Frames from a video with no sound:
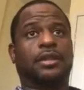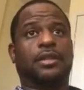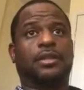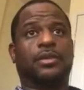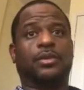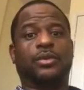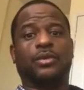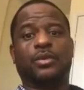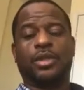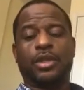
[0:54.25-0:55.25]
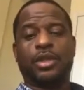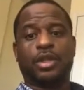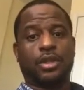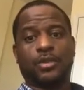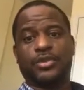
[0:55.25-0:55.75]
a whole
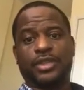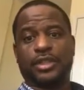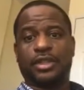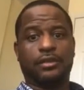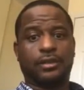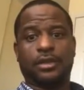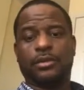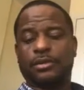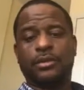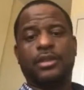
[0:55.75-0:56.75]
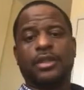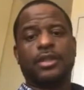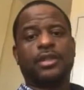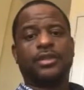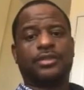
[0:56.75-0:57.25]
closing of a loan.
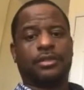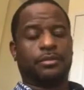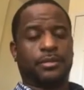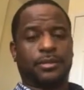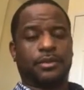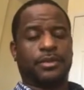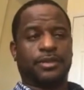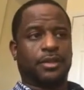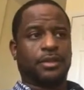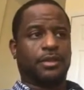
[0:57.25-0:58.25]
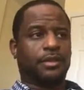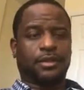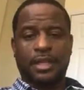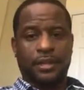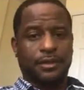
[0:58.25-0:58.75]
So they're gonna
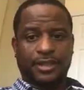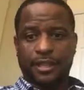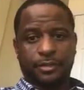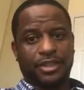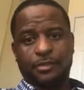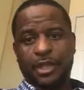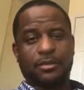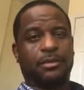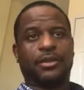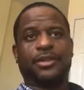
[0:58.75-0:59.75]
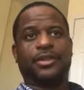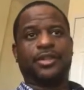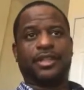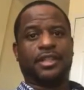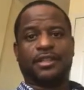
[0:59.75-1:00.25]
have you sign a bunch of
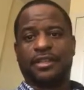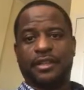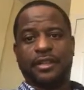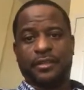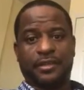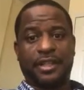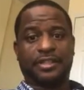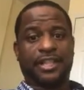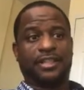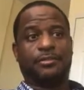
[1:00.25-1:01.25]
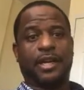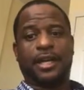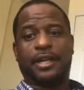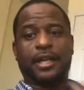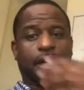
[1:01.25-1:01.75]
paperwork and everything. It's like you
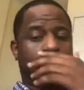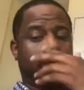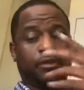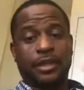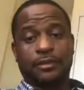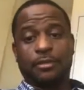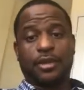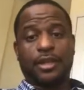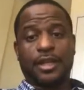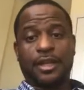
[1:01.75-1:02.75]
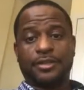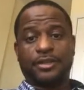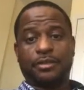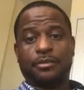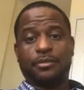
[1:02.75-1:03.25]
buy. I don't know if you ever bought a
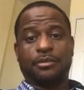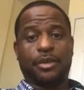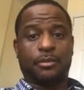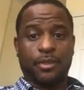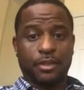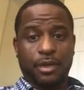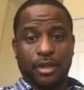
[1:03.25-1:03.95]
house, or when you